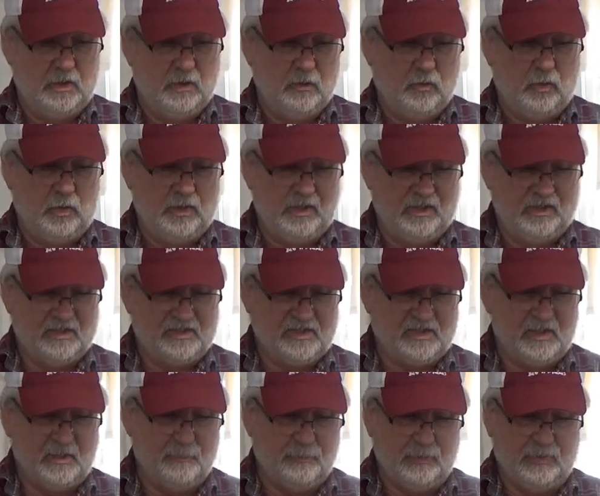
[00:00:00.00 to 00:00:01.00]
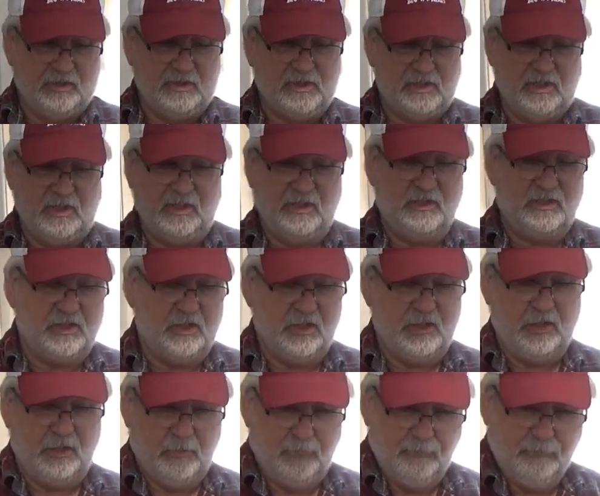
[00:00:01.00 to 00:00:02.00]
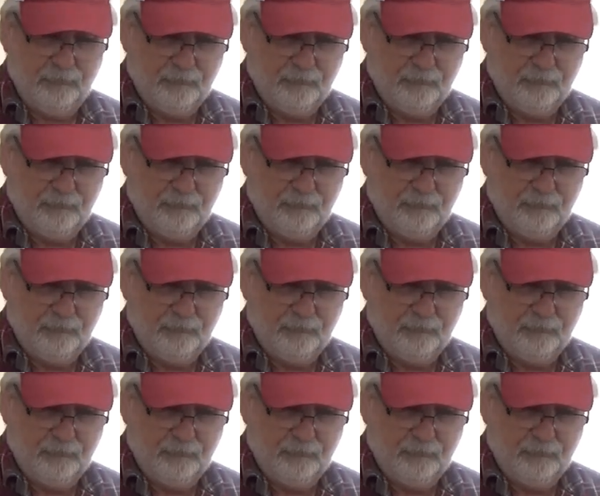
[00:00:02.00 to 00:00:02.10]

one of the simplest things to do